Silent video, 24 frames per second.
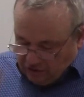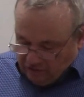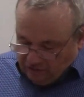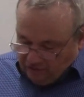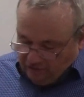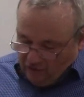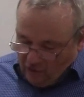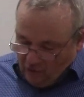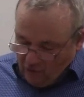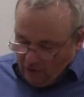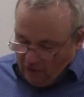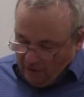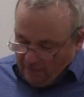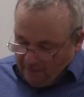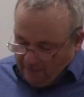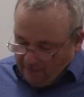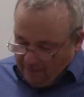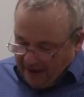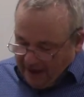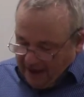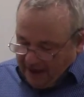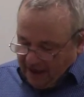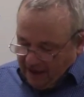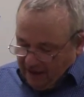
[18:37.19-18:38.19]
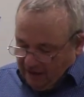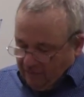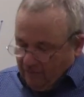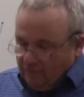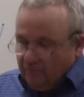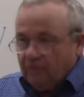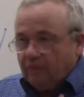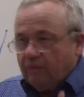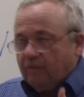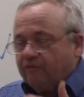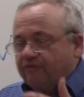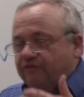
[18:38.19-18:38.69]
for making
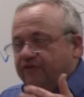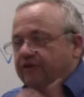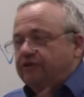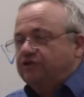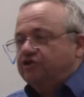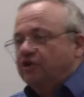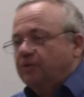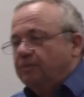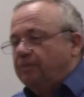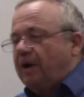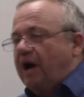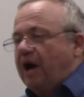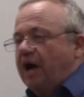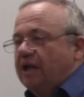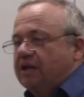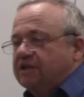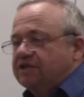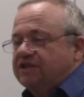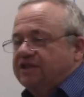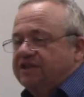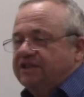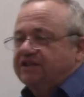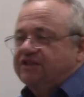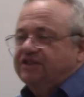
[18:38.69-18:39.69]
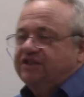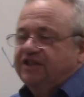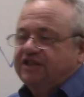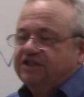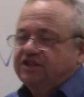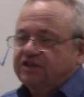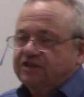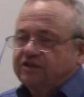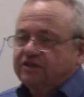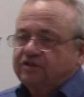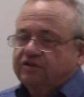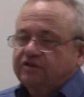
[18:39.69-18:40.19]
future policy
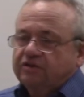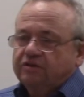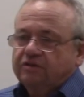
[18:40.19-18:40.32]
decisions.